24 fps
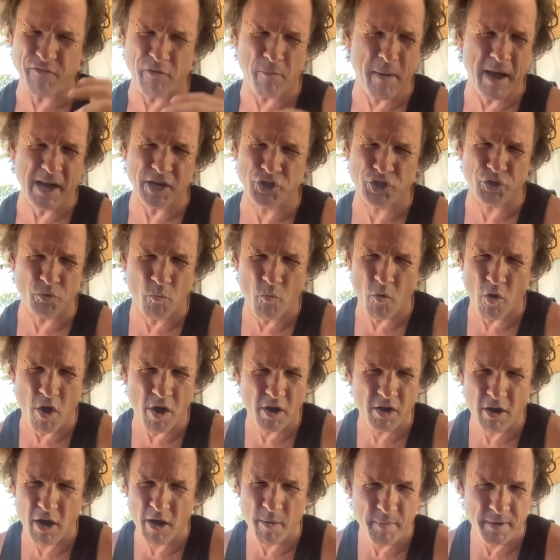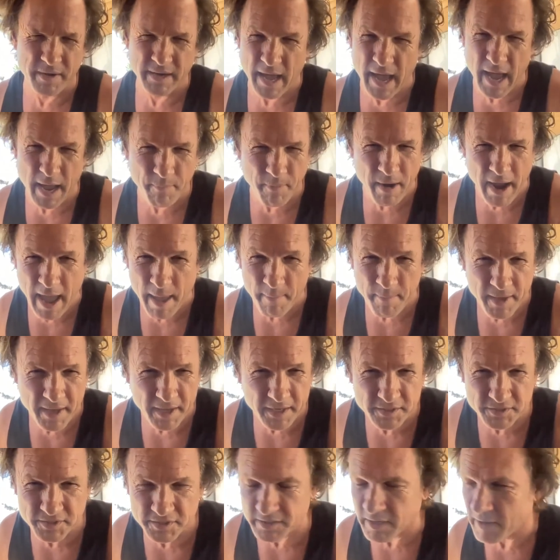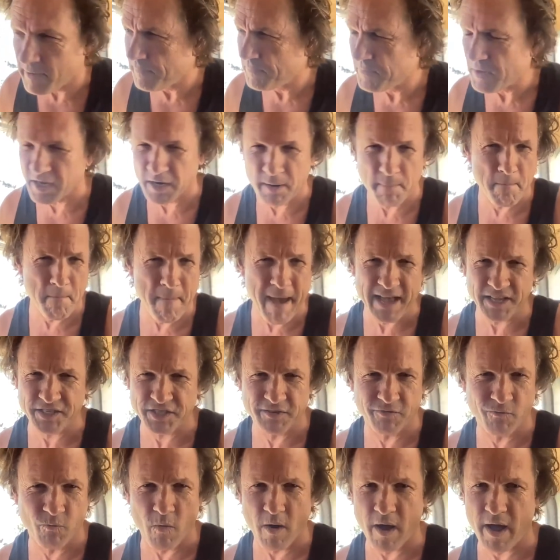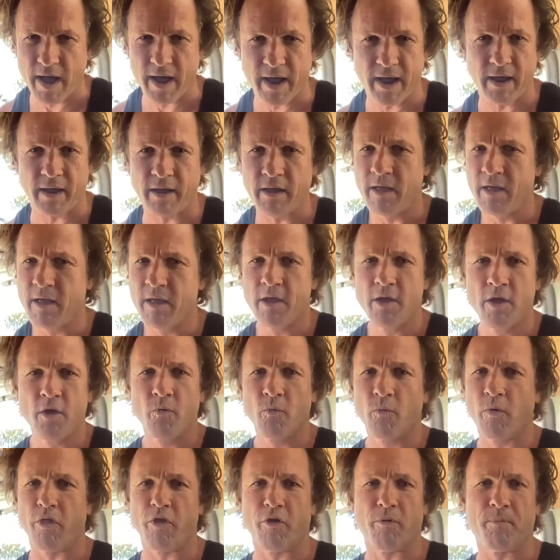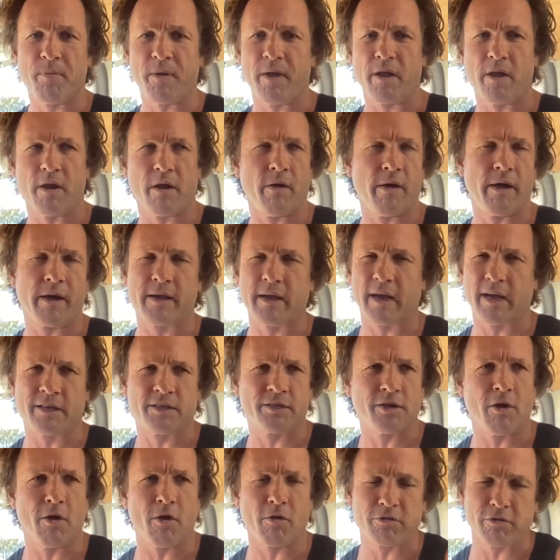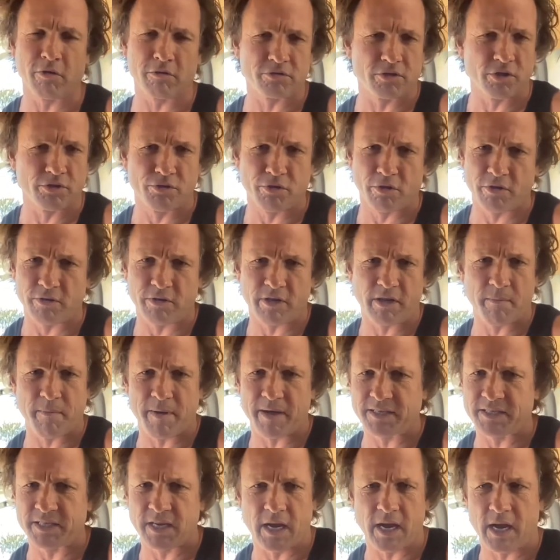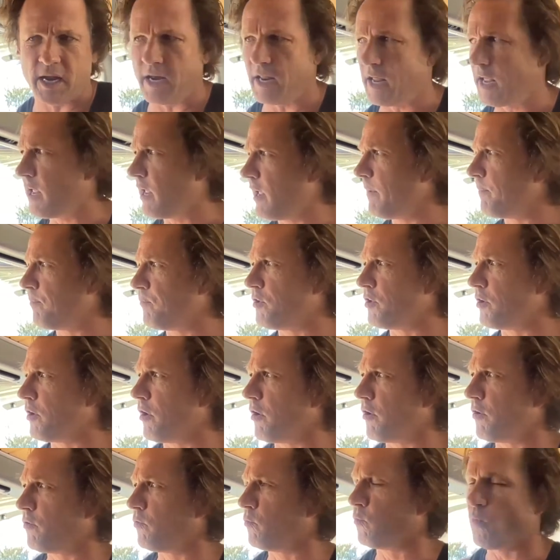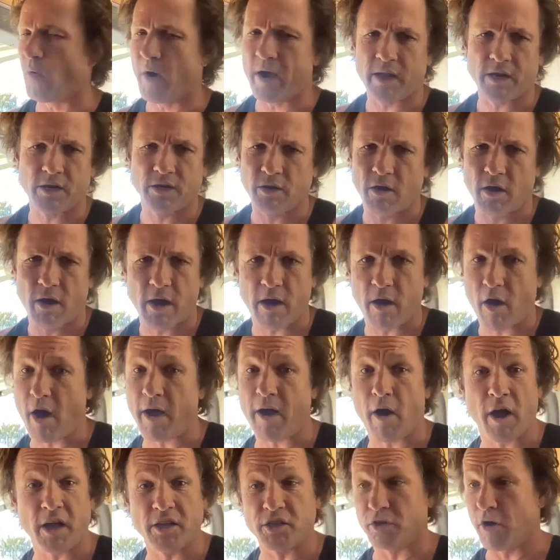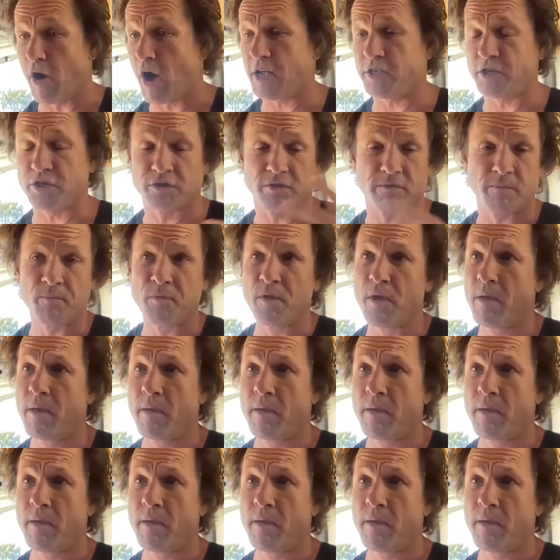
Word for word: application work. I'm into Abraham Hicks in a massive way, whether it be you know Eckhart Tolle, Dr. John Demartini, you know Wayne Dyer. I, I, I just